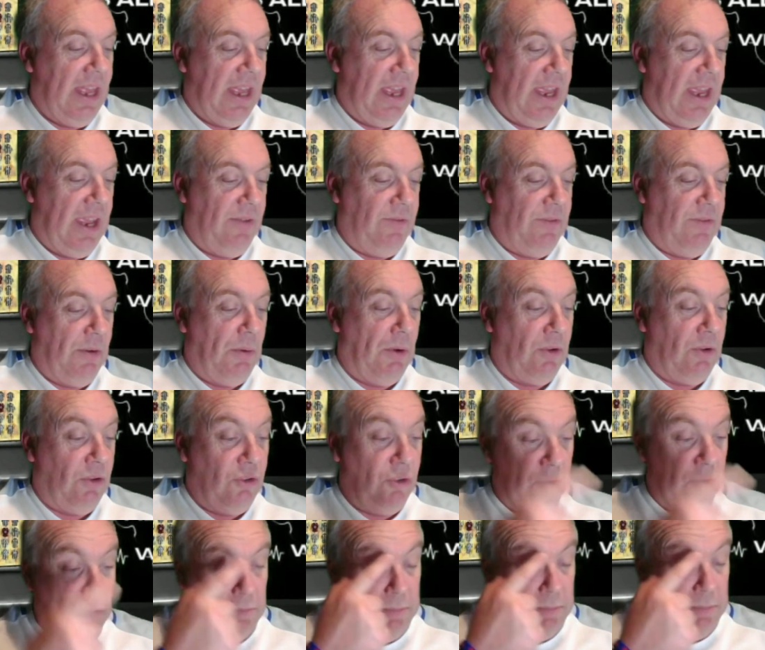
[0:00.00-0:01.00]
If you want
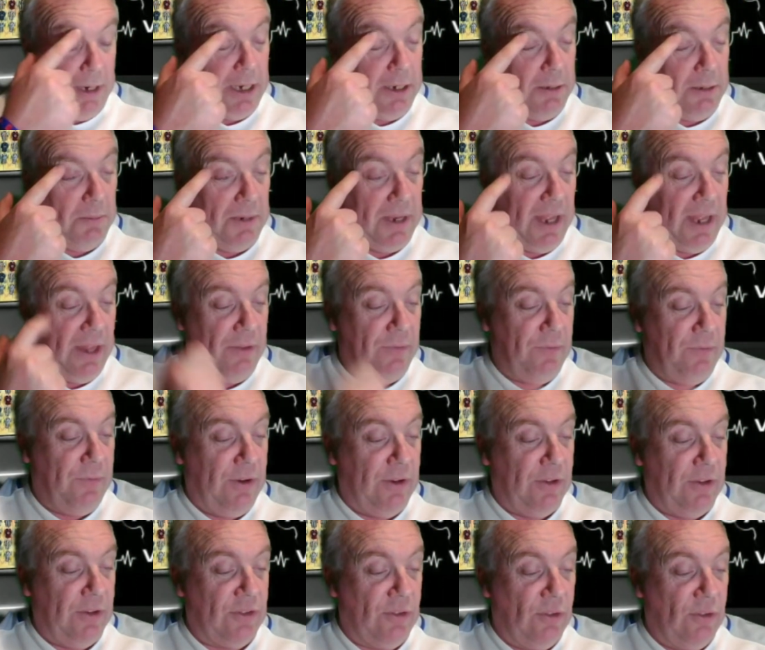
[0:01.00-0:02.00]
Jude Bellingham to get the
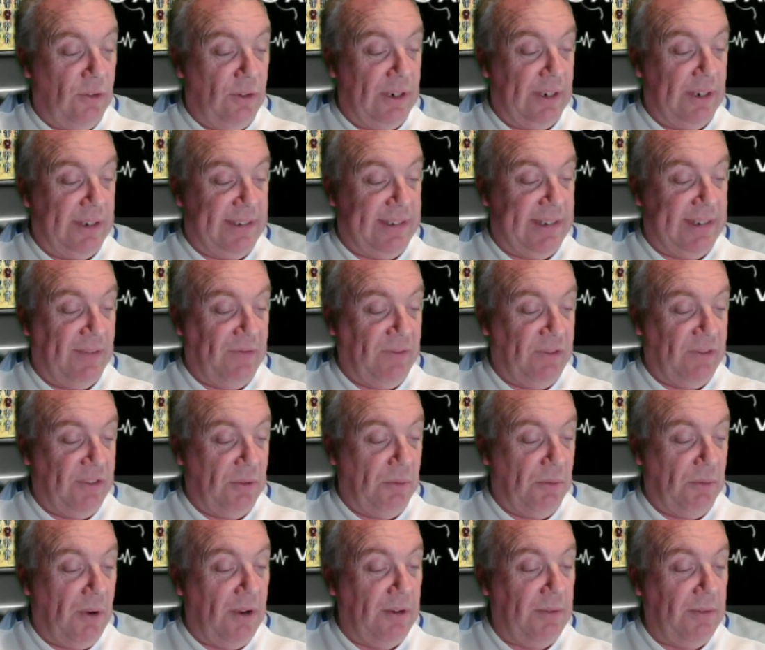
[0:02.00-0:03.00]
first goal, it's
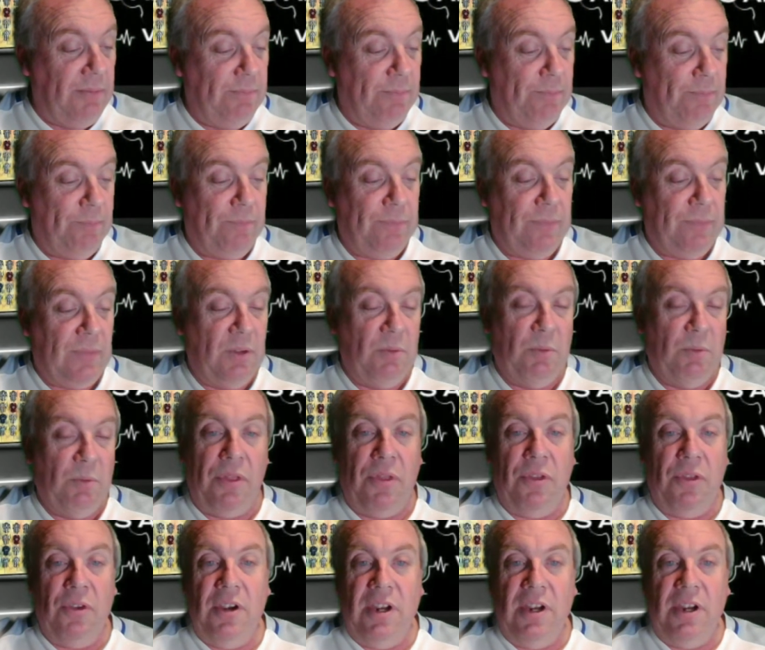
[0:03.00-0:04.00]
7-1 with
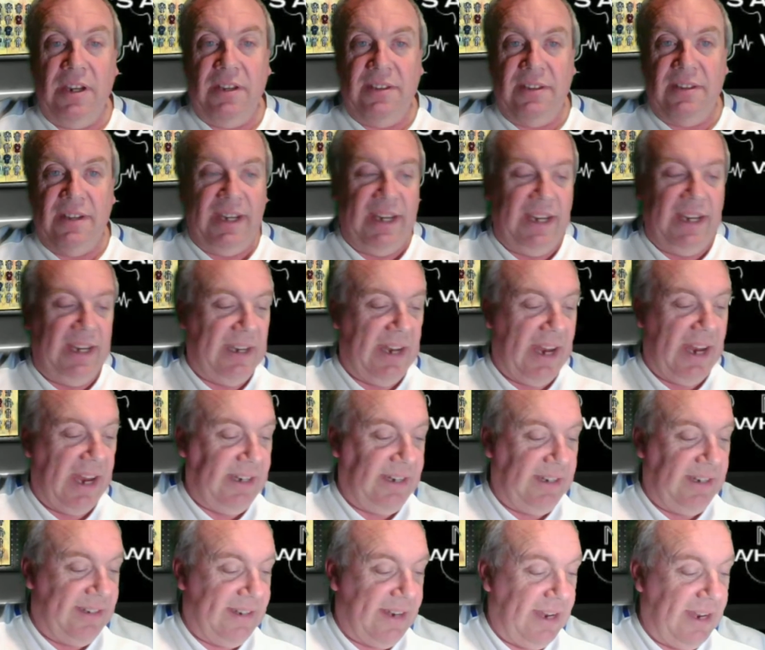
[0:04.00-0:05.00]
13-8
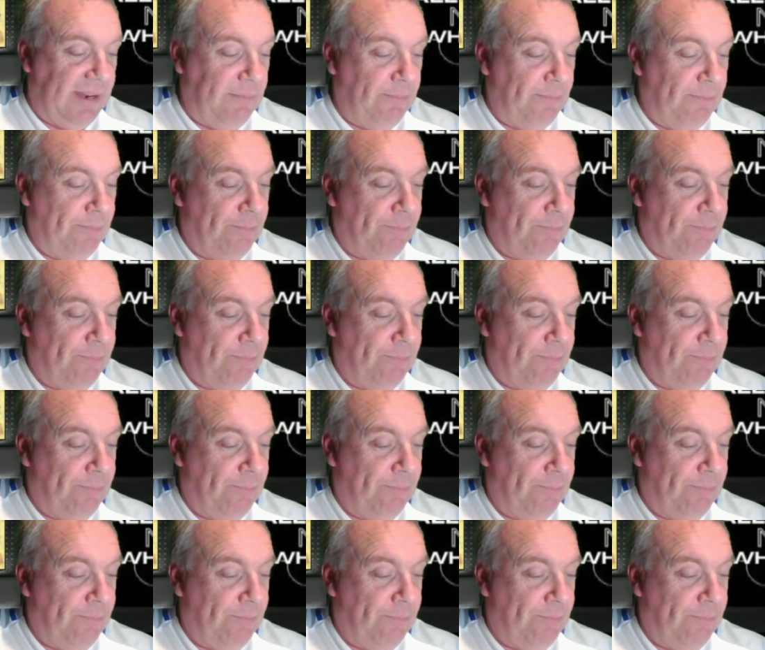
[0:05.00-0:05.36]
any time.